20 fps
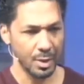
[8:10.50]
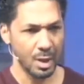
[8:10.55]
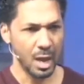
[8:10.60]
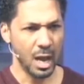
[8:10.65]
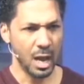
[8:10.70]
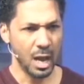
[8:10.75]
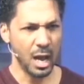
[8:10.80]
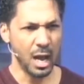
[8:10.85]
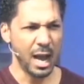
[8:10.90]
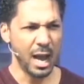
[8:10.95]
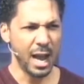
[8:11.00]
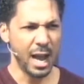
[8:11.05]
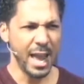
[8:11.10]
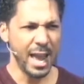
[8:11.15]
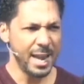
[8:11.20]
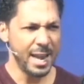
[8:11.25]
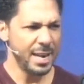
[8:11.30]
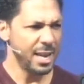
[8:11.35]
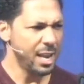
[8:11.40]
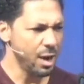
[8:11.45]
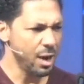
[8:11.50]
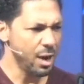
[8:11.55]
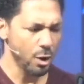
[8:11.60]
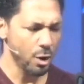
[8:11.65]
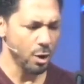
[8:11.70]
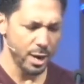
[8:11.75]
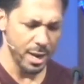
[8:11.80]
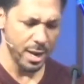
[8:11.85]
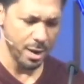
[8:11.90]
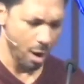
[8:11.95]
And
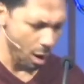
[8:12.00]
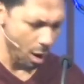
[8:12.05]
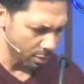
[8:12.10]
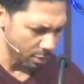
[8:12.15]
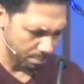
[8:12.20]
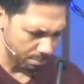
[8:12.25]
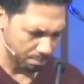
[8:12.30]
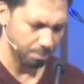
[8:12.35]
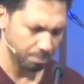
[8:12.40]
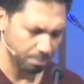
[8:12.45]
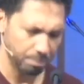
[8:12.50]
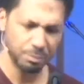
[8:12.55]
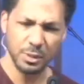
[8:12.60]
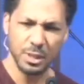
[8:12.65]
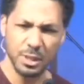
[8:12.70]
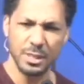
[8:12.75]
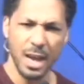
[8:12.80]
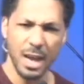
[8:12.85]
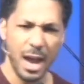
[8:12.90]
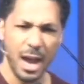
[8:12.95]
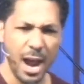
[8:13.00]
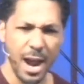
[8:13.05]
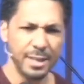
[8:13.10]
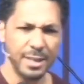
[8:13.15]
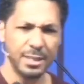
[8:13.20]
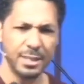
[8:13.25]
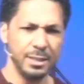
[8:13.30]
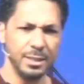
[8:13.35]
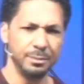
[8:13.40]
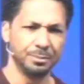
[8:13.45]
here in our
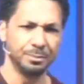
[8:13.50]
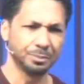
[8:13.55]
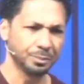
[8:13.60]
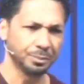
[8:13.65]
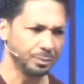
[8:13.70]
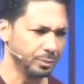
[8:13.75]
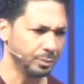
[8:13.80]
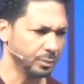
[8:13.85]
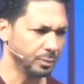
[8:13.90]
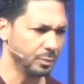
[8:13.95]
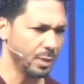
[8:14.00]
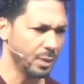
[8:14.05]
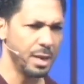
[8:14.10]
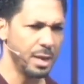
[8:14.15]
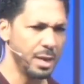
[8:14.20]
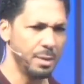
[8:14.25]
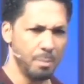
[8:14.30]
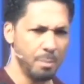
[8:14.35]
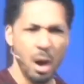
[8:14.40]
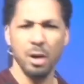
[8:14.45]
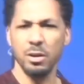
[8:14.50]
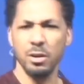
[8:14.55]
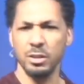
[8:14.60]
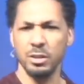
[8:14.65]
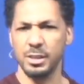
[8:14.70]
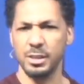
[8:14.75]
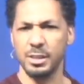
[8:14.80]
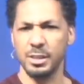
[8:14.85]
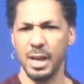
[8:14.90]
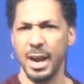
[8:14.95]
society, in modern
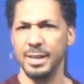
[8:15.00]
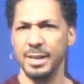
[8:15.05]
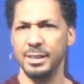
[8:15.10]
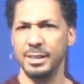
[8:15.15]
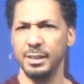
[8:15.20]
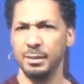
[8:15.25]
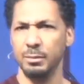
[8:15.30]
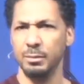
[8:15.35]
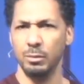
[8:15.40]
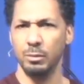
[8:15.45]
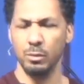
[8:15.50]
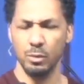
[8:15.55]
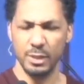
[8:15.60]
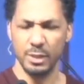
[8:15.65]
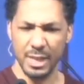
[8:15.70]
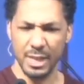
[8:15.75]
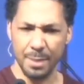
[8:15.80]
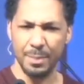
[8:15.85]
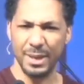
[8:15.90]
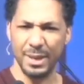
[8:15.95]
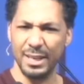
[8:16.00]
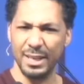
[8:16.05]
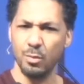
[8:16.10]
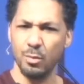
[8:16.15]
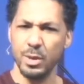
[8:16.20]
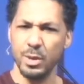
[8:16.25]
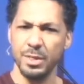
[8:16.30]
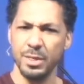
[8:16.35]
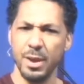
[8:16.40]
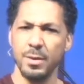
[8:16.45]
society, typically
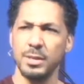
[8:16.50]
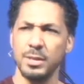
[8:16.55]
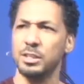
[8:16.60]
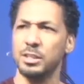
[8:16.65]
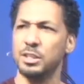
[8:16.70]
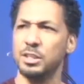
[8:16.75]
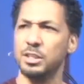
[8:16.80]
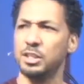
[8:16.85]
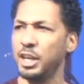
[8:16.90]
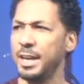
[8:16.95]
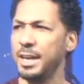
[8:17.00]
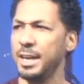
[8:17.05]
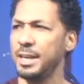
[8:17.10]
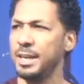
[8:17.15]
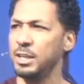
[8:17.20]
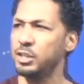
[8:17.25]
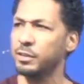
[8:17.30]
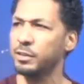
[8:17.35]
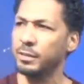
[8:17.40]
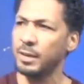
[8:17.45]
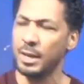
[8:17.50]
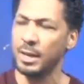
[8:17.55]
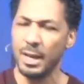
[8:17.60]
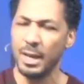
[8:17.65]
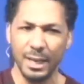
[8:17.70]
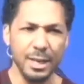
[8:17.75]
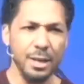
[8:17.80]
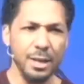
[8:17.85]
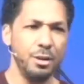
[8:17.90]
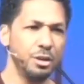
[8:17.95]
when there is a change of
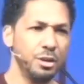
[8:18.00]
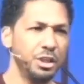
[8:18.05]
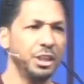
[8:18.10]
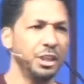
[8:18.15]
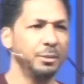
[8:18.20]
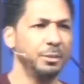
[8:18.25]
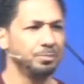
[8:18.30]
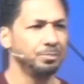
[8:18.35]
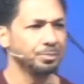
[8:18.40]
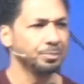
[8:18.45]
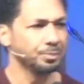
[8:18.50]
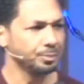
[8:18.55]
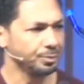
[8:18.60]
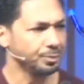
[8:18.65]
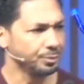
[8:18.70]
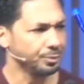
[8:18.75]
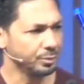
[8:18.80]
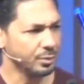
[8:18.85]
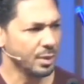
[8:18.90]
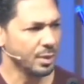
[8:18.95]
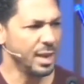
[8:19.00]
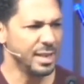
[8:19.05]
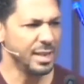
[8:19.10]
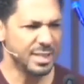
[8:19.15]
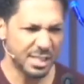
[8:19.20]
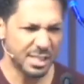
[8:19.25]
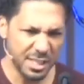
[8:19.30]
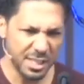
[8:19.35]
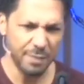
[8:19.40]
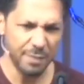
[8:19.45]
leadership,
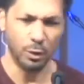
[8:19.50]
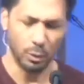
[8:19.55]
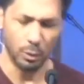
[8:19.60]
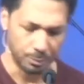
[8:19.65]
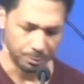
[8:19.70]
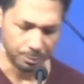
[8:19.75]
it's civil.